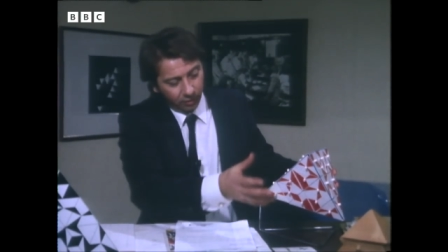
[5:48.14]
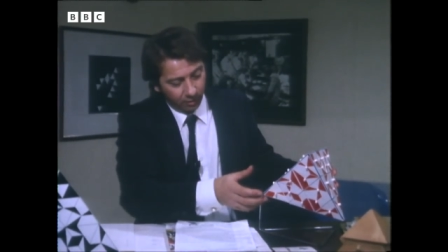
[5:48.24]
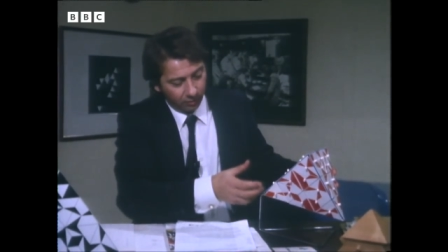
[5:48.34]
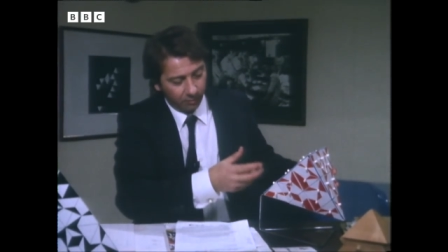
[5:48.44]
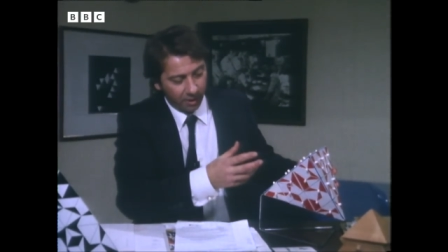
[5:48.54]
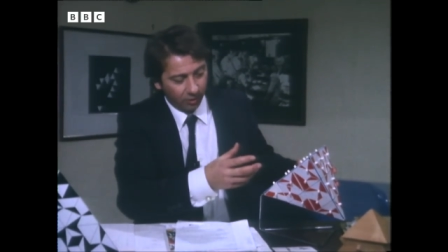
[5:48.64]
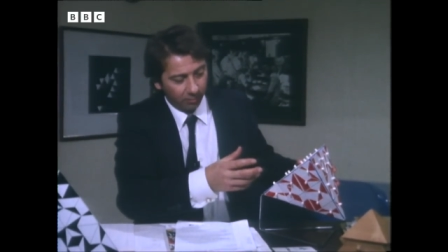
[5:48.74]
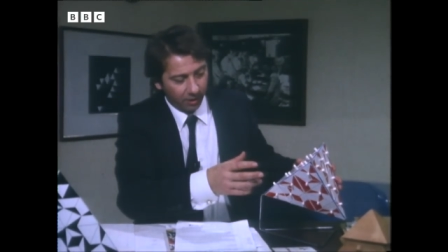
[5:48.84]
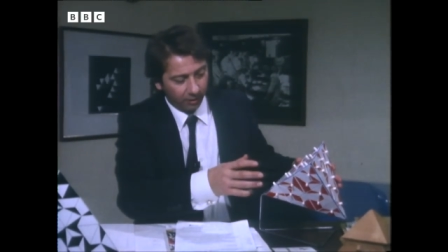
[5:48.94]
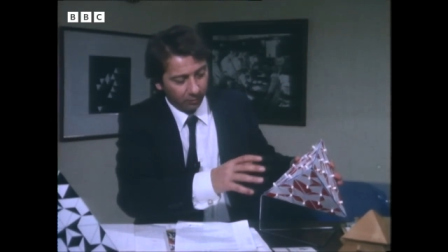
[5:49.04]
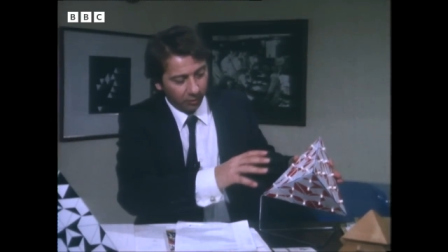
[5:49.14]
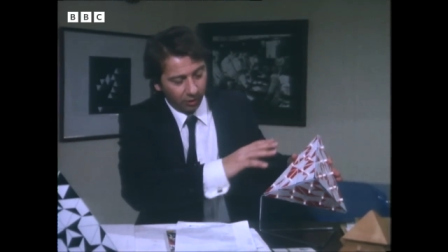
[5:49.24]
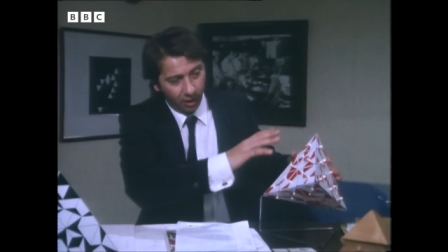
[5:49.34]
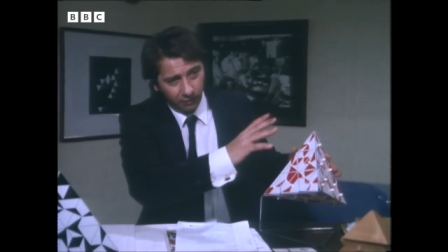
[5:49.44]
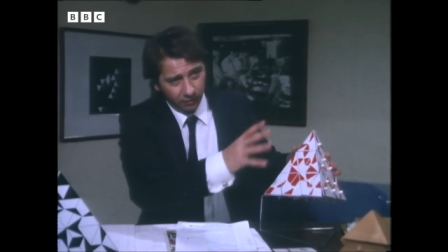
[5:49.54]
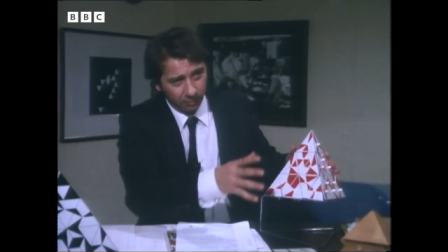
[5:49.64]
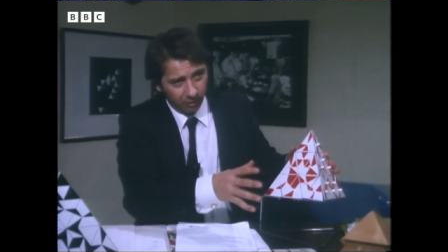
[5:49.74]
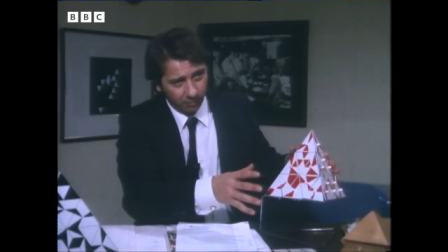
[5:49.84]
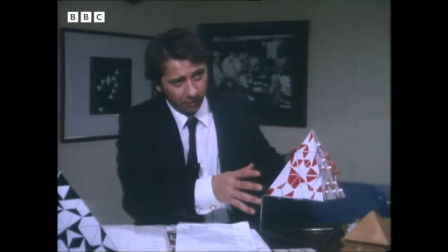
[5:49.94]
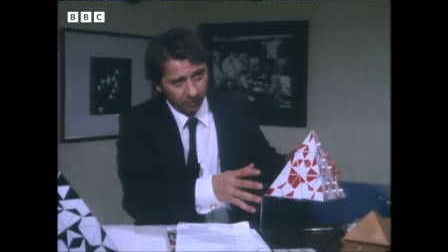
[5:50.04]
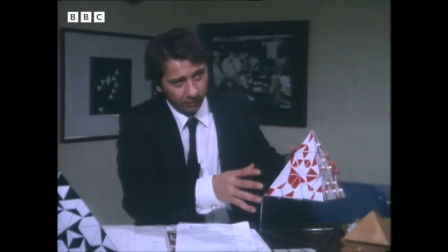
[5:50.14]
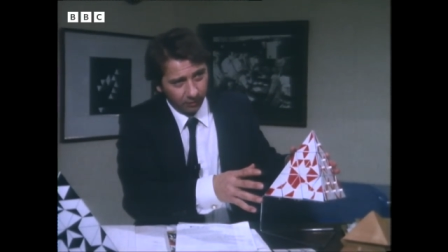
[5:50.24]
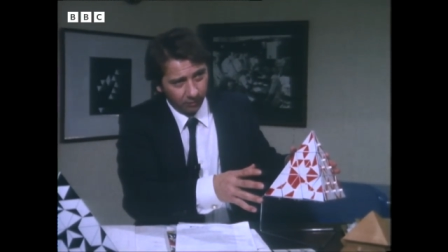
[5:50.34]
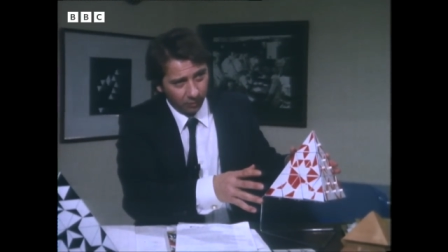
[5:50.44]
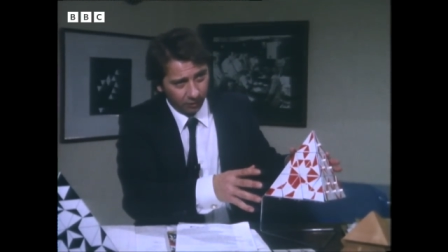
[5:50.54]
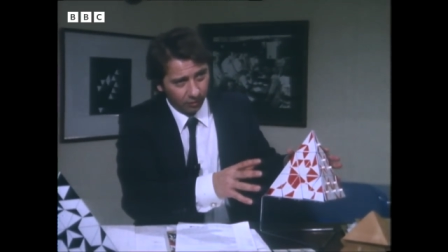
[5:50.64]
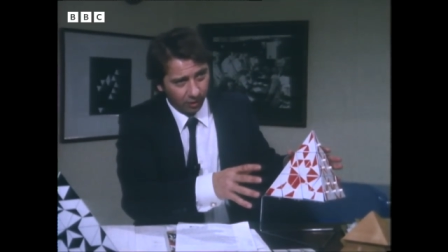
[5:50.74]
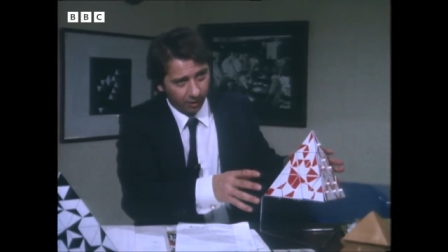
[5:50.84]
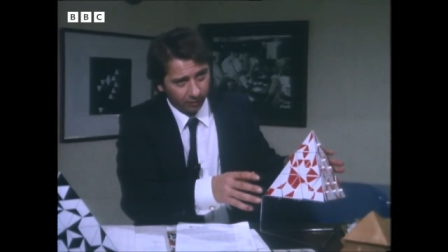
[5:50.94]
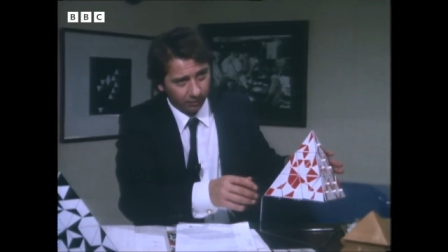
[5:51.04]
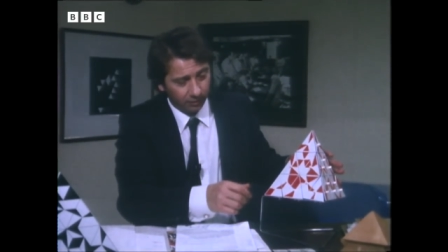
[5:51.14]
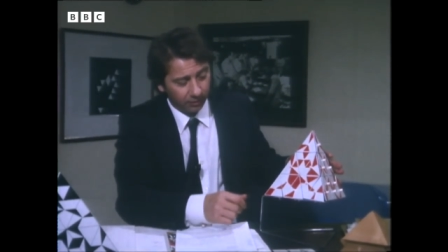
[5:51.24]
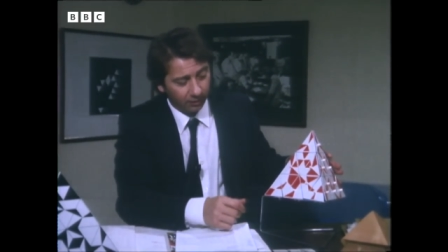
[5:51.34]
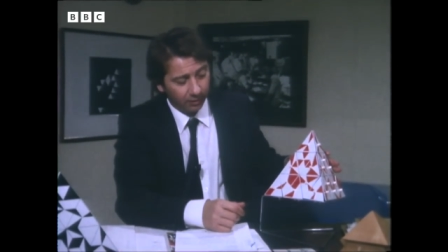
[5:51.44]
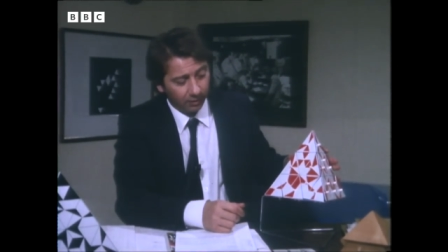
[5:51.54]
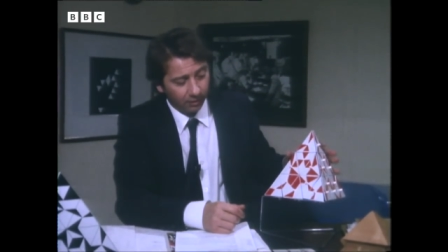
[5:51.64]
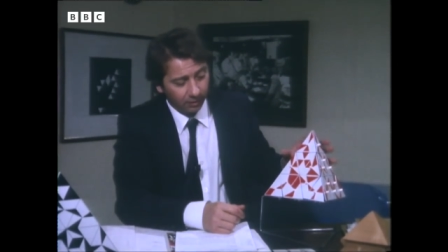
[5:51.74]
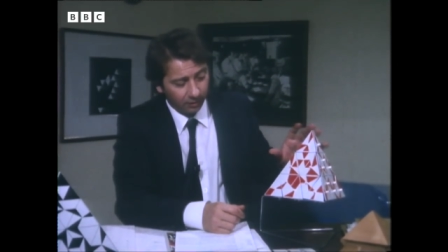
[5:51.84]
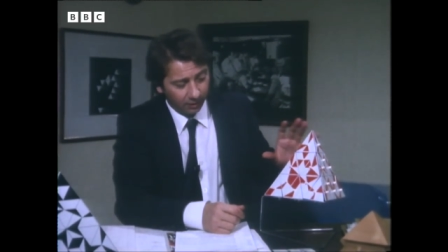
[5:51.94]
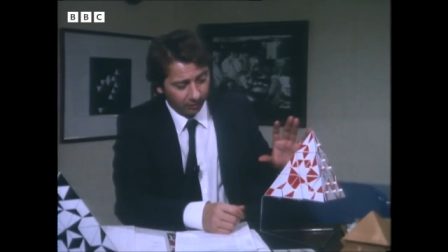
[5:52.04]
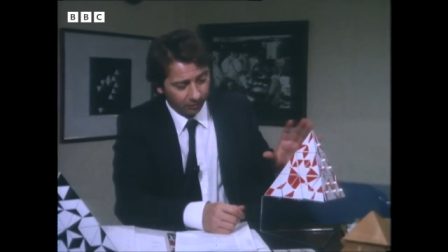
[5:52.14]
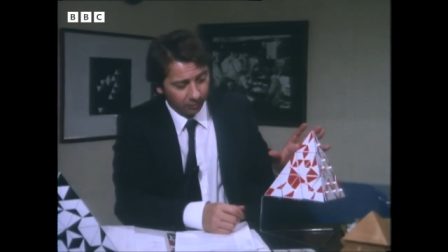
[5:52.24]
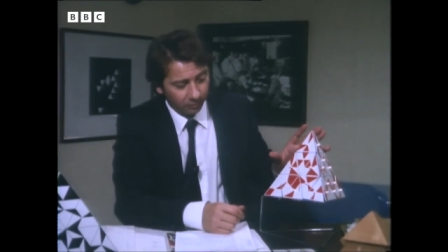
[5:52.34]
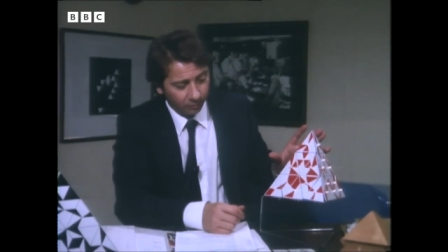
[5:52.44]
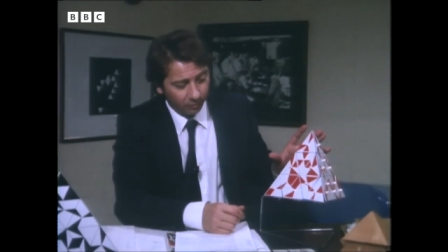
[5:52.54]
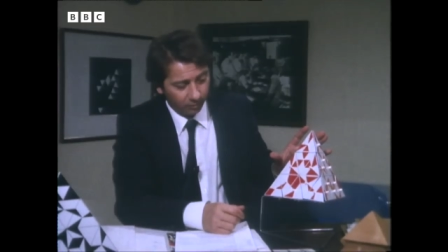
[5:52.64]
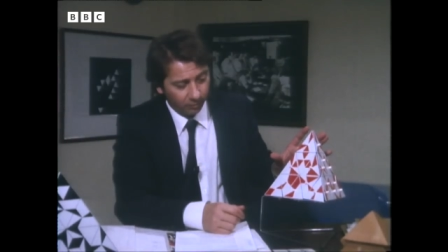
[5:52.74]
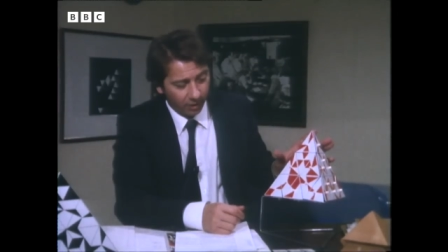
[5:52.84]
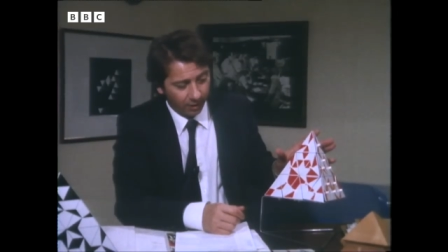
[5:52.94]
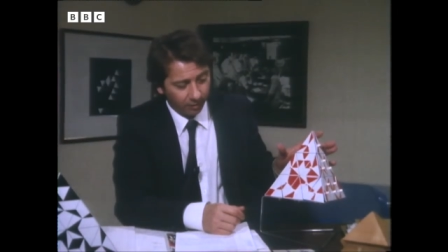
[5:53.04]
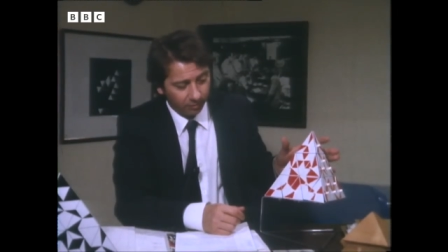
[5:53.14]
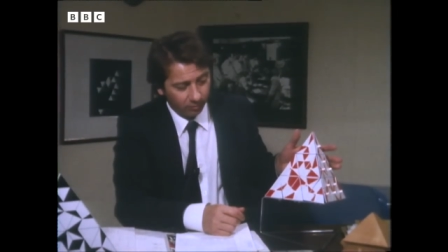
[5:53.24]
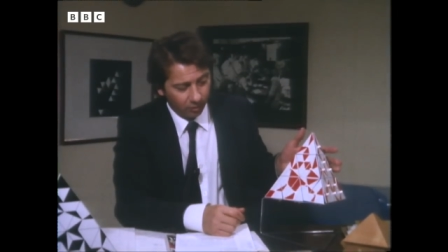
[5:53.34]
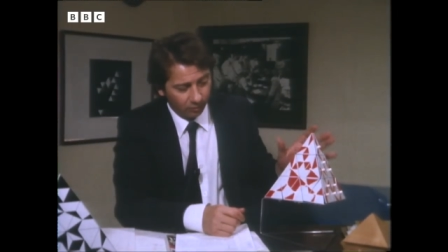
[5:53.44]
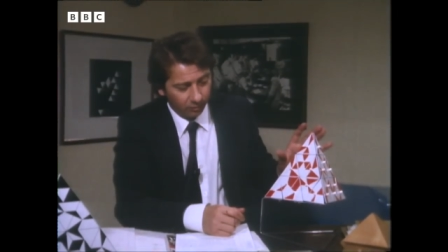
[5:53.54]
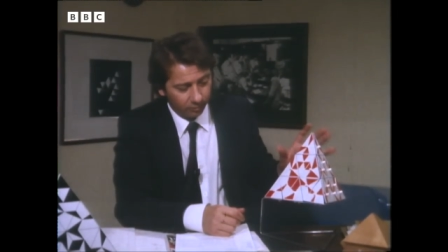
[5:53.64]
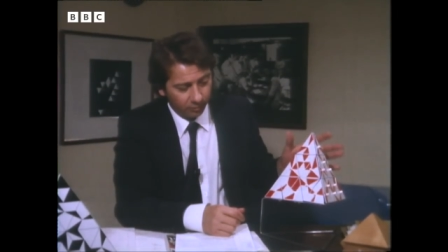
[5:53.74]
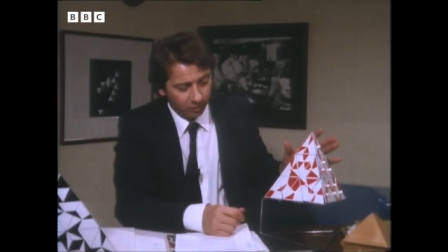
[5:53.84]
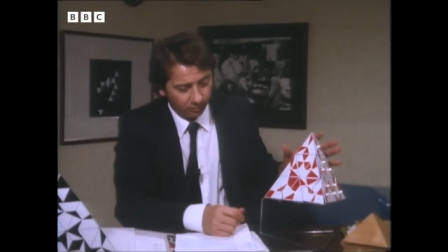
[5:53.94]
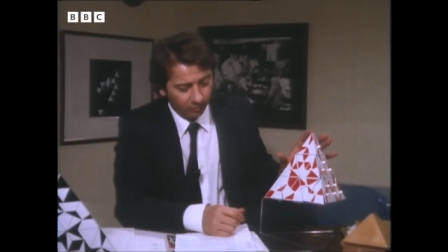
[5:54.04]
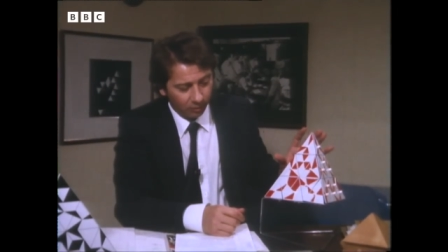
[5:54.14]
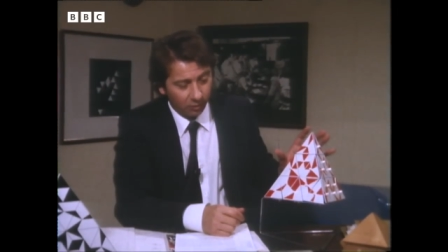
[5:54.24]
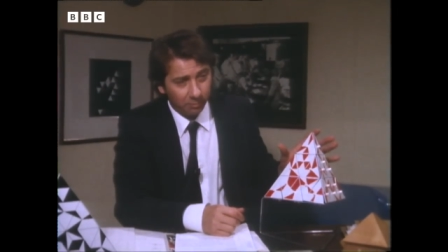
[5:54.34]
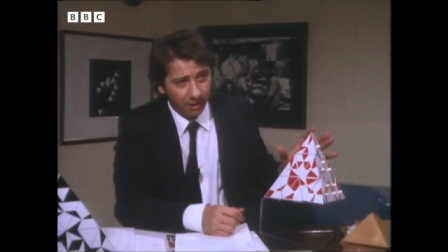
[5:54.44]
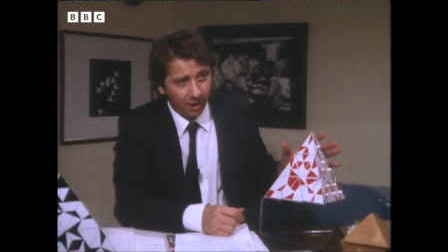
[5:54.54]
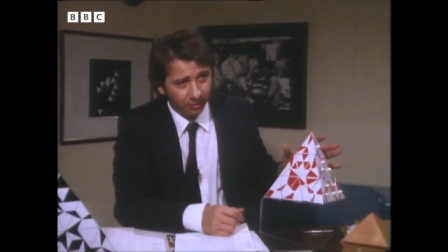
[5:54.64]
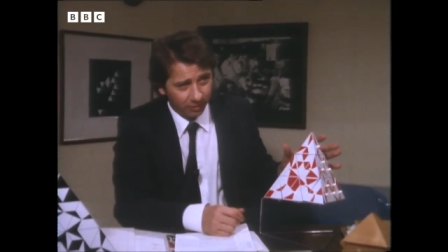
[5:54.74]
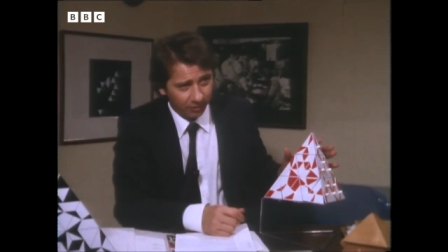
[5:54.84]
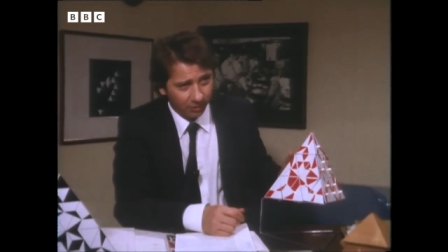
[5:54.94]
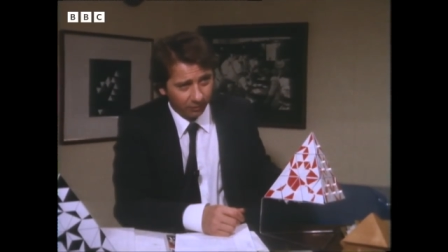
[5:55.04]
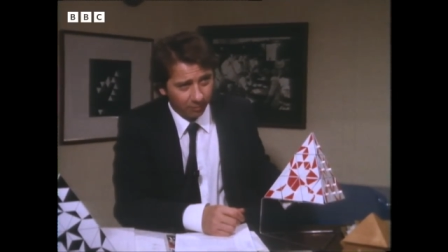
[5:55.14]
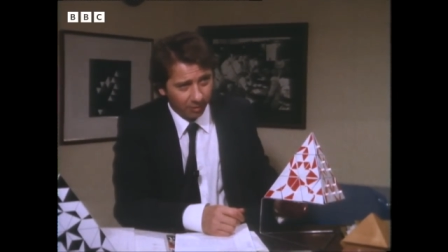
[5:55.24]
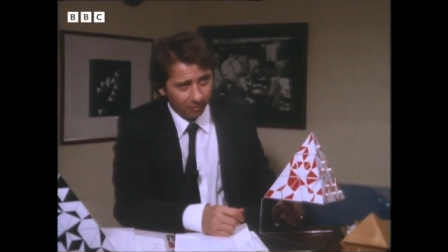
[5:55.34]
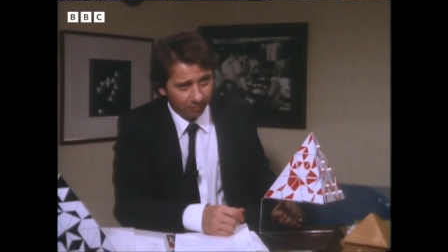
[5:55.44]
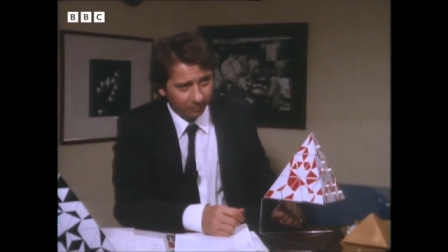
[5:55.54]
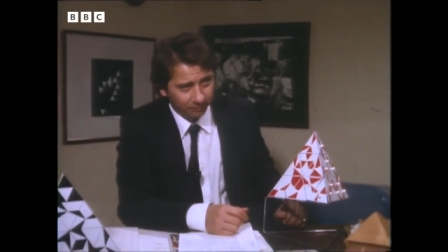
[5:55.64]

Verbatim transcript: total matching pattern which covers the pyramid with the triangles. And there you've, you've begun to solve the problem.